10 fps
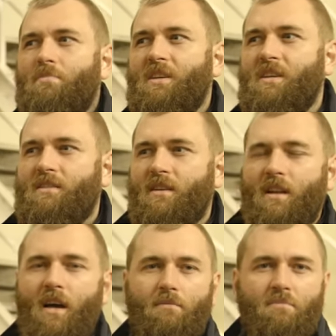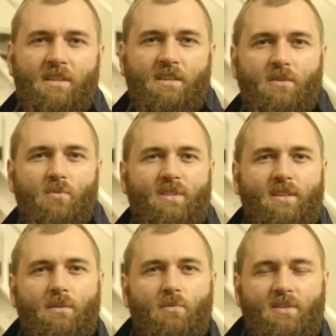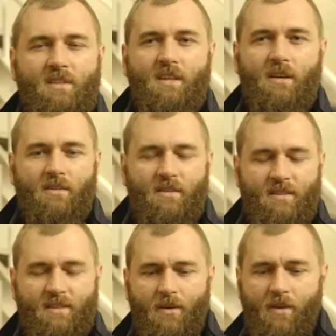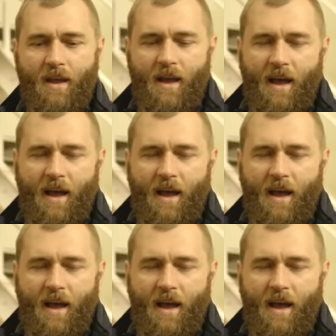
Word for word: peat and unpeated whiskey was here at the distillery.